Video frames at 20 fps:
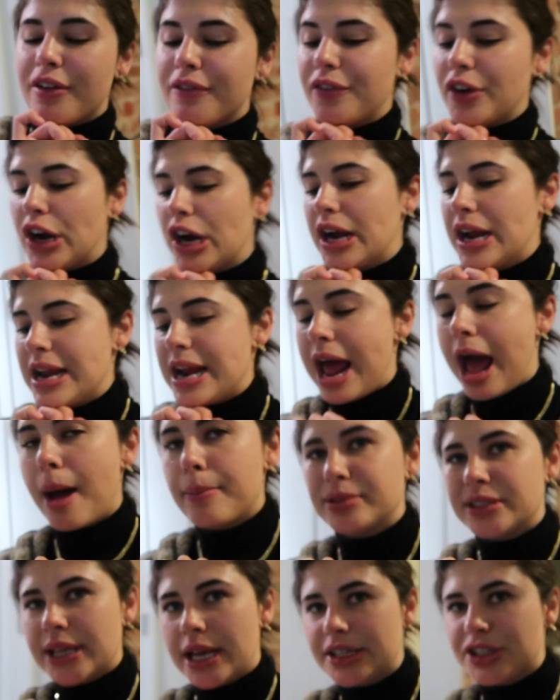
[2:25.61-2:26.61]
for an
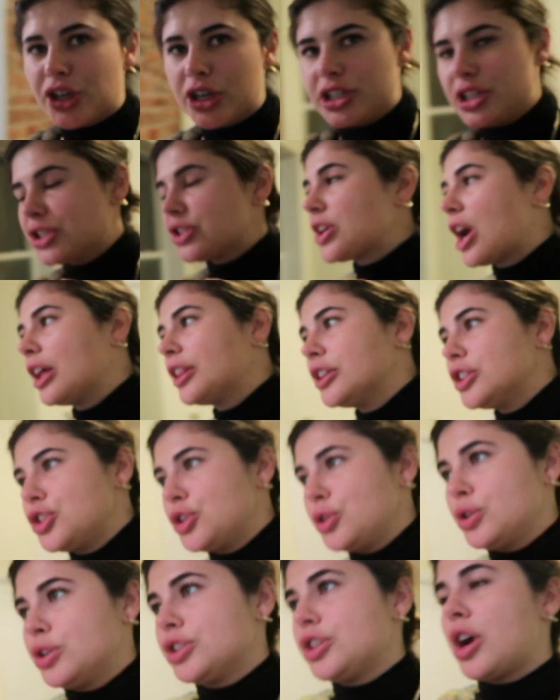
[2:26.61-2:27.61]
appetizer. I just got the
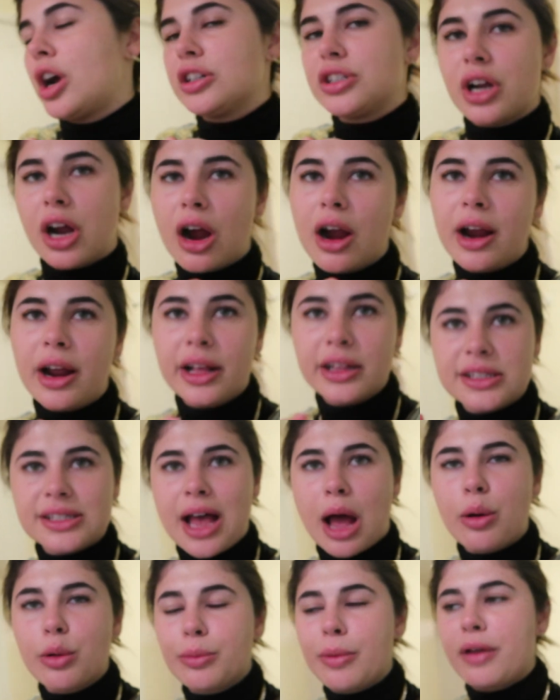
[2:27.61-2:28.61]
tuna tartare and
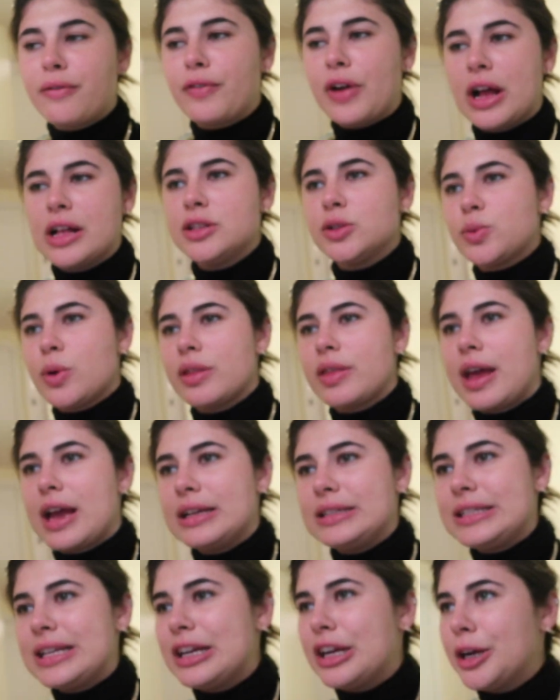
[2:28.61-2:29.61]
sat with my friends while
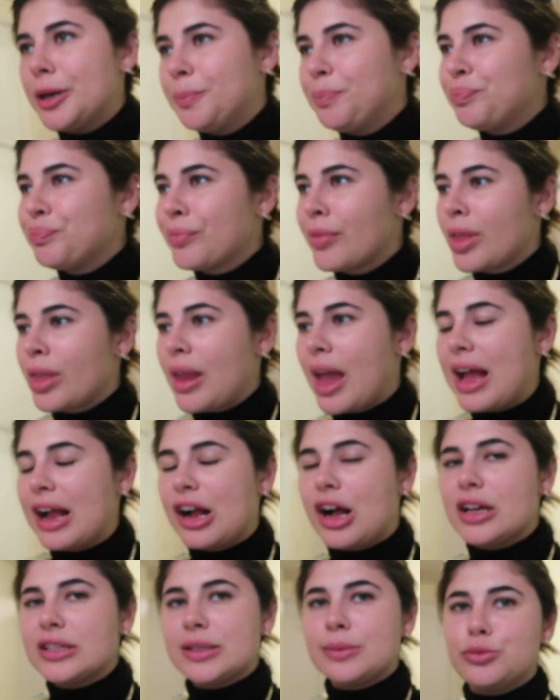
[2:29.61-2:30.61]
they had dinner
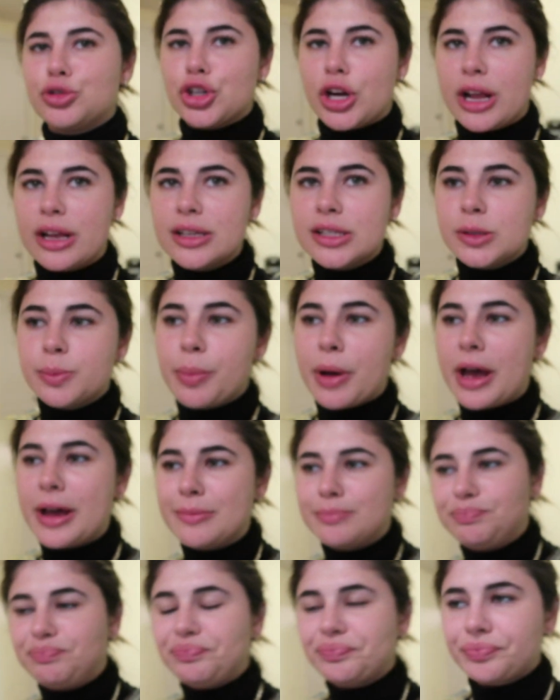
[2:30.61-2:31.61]
and got some drinks.
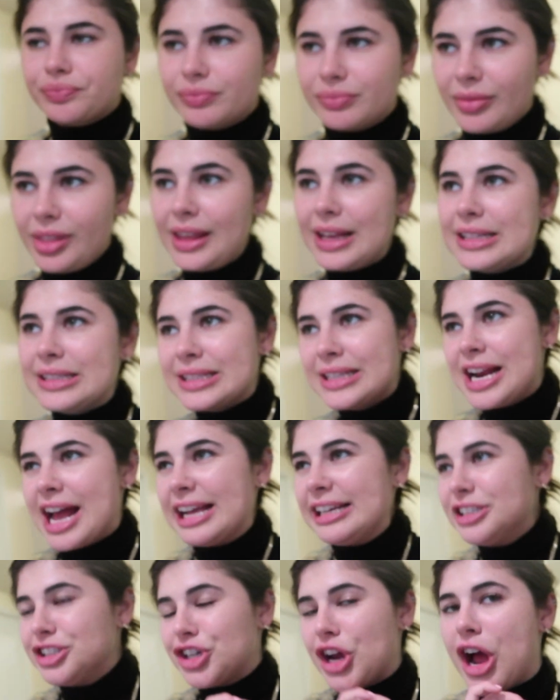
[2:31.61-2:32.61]
But
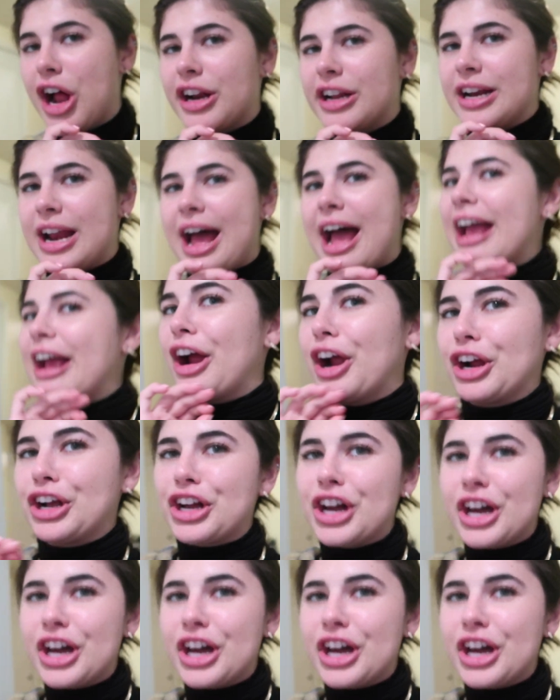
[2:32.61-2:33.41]
tonight, John and I are